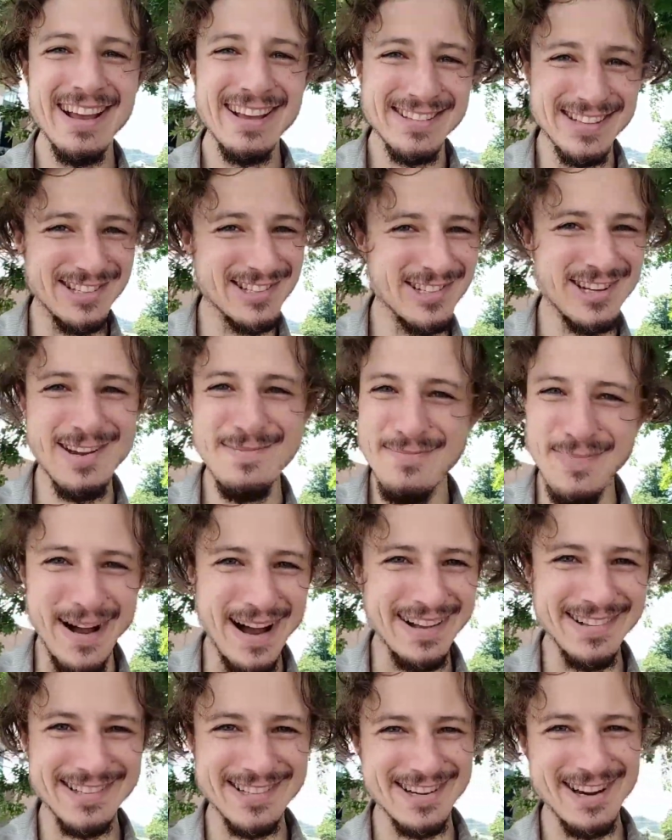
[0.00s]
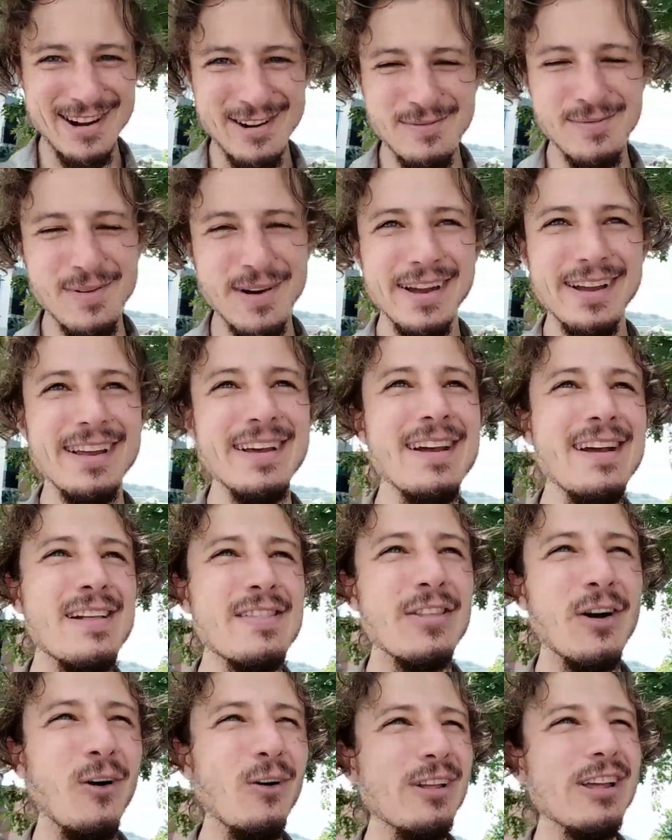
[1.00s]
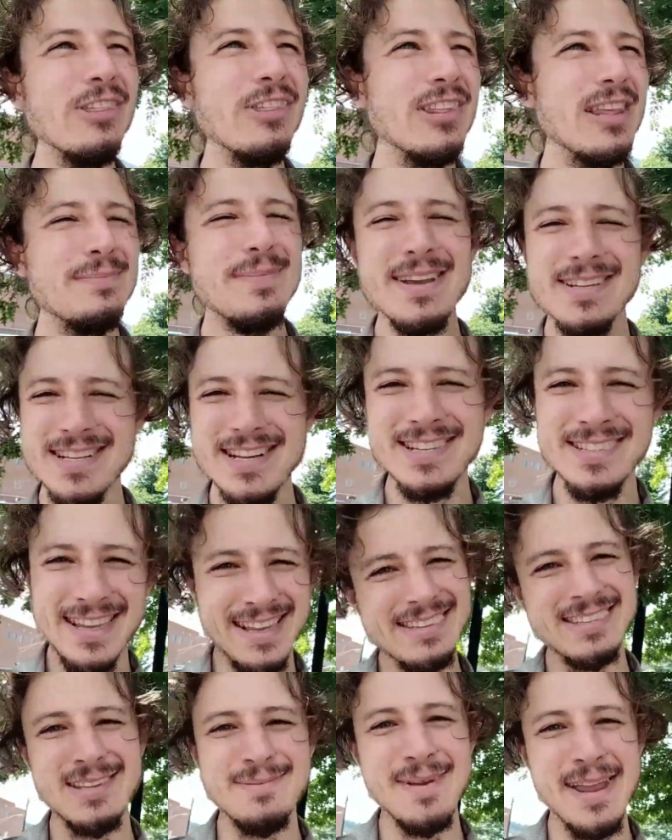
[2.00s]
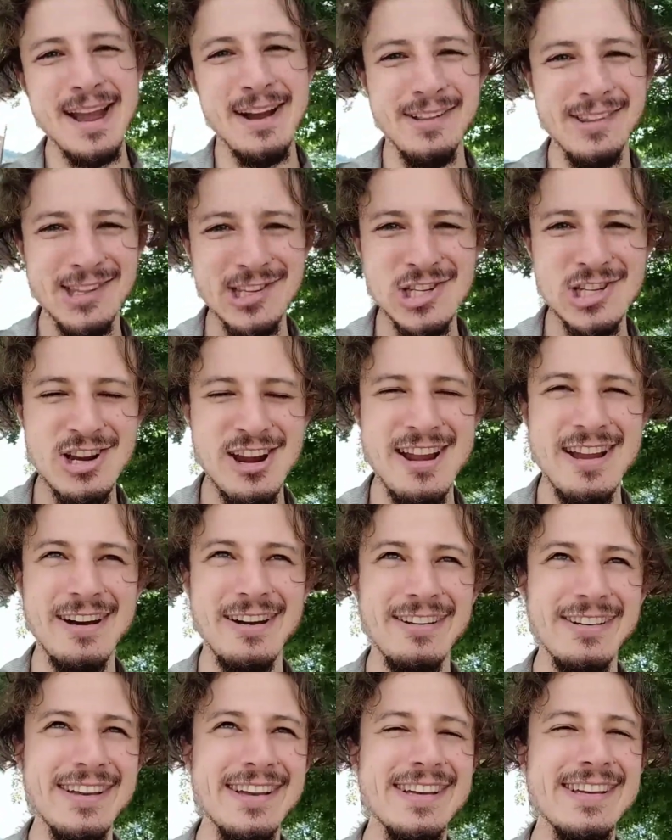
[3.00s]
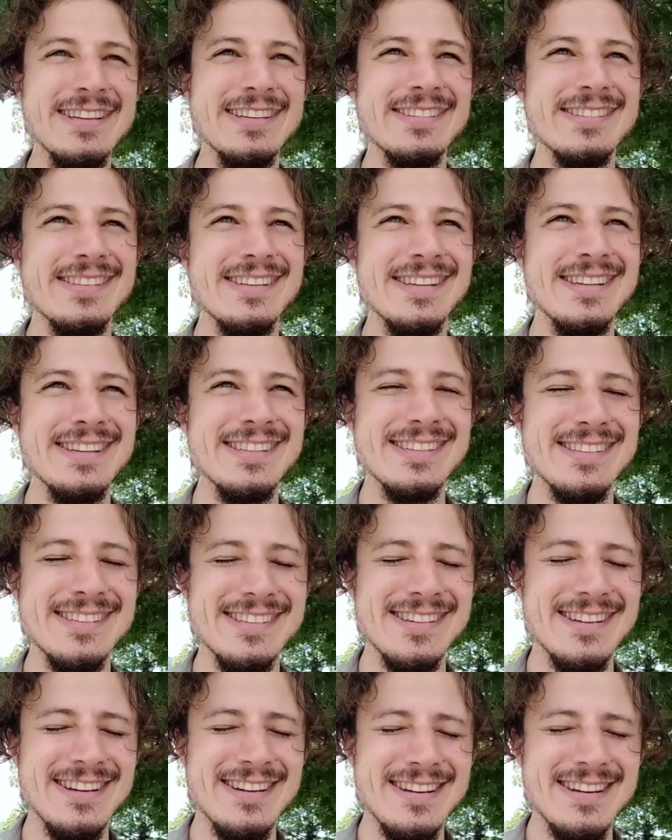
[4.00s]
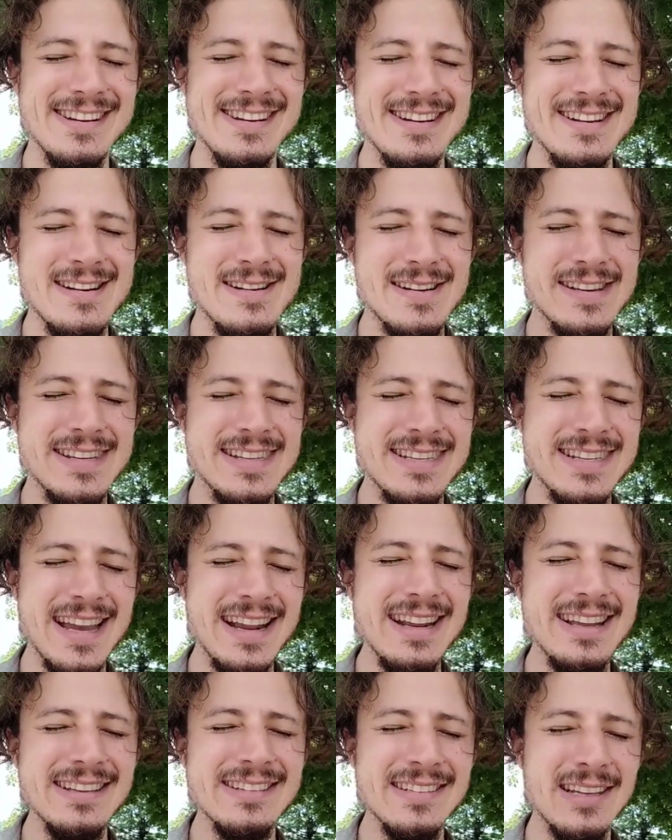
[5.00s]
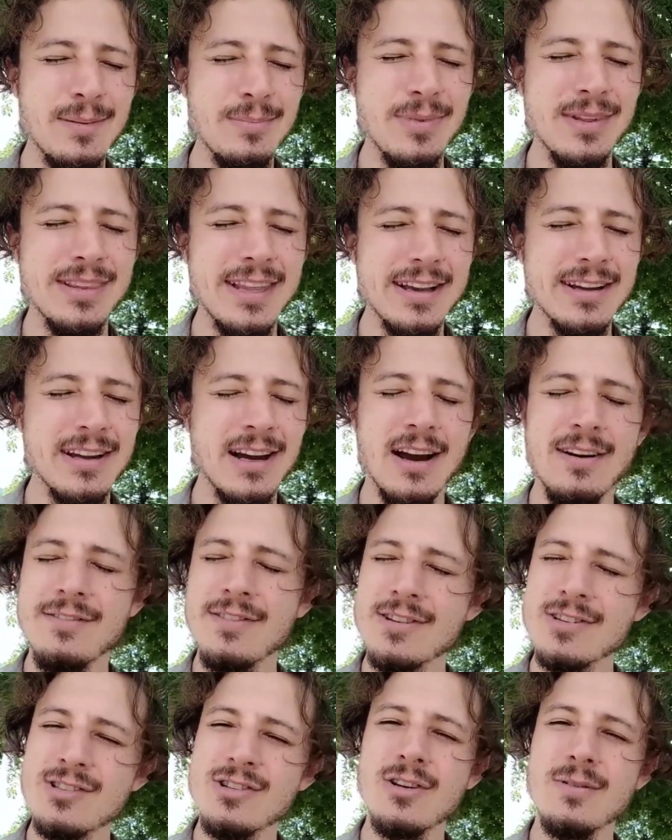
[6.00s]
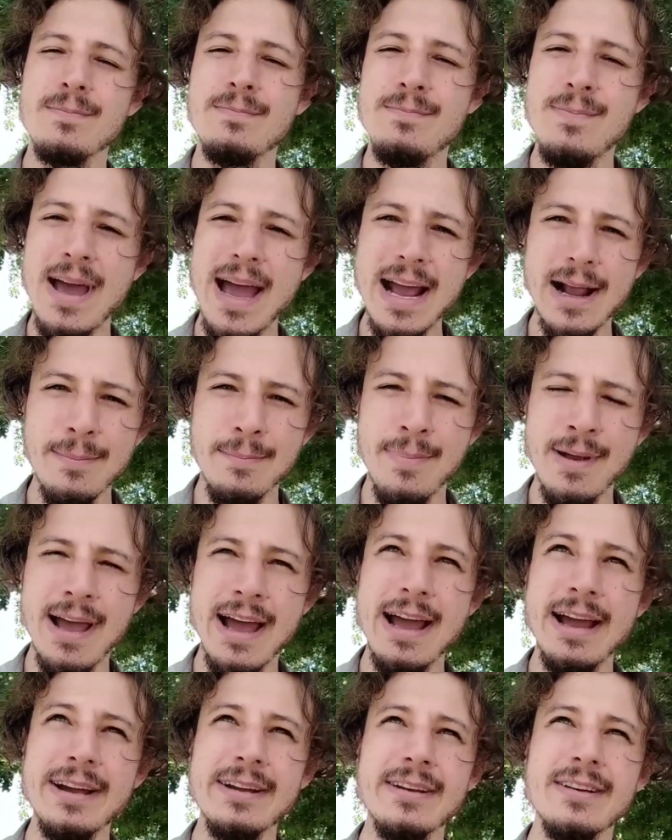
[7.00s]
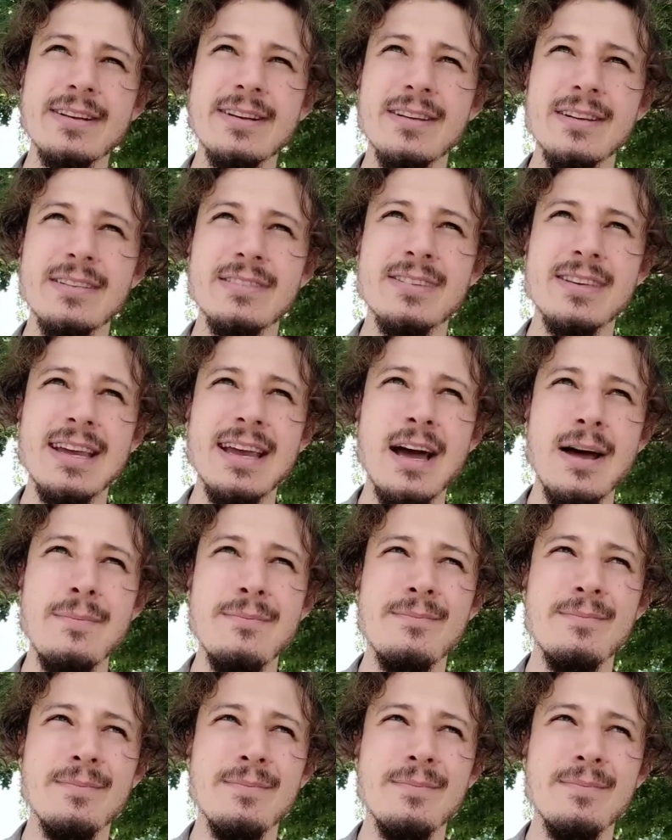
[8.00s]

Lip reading: a cheap poncho, but the only thing that makes any sense to me out on the trail is getting something that covers your backpack to help